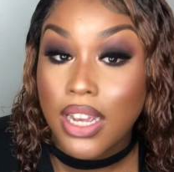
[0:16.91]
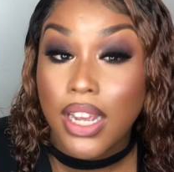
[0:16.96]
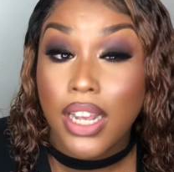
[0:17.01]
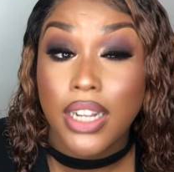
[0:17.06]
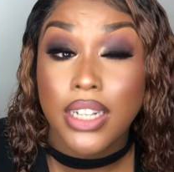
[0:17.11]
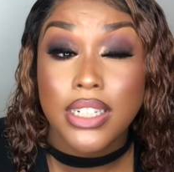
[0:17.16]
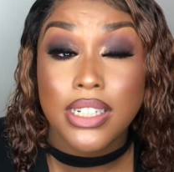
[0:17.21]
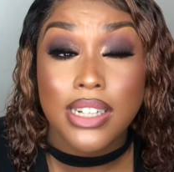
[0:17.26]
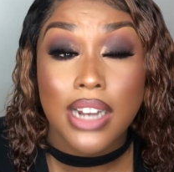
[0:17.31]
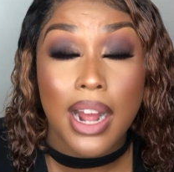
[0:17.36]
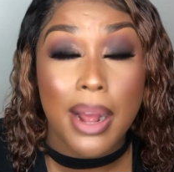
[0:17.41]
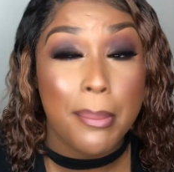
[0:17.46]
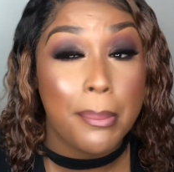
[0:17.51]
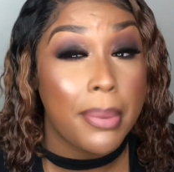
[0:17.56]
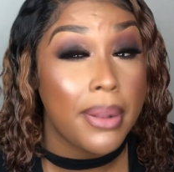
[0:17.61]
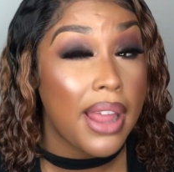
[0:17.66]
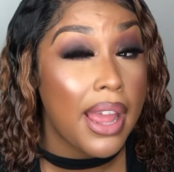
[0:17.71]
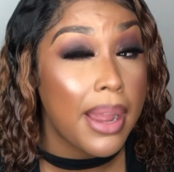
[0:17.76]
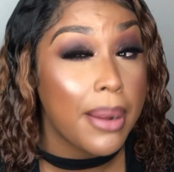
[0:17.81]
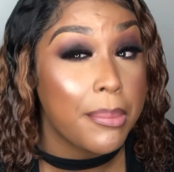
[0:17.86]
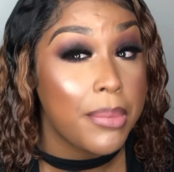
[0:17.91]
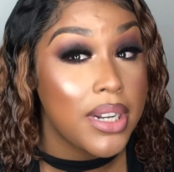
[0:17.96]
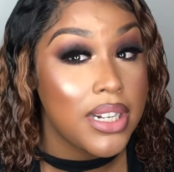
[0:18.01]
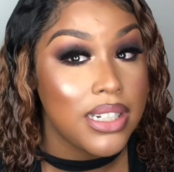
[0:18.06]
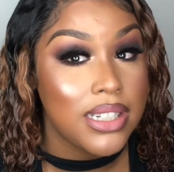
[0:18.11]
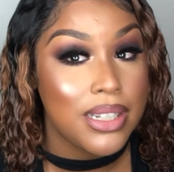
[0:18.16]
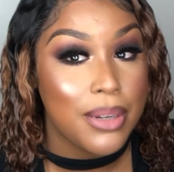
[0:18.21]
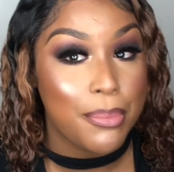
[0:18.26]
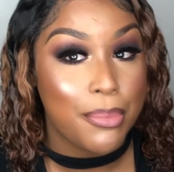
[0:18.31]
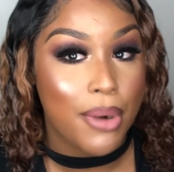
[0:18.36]
It's not black, but
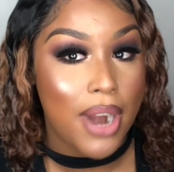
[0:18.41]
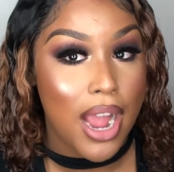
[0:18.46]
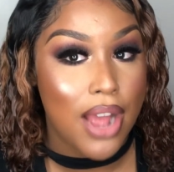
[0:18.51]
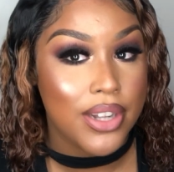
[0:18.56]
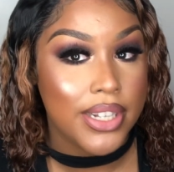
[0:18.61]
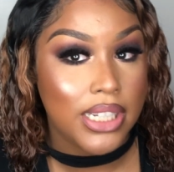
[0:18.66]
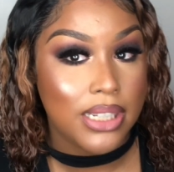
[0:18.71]
it's a brown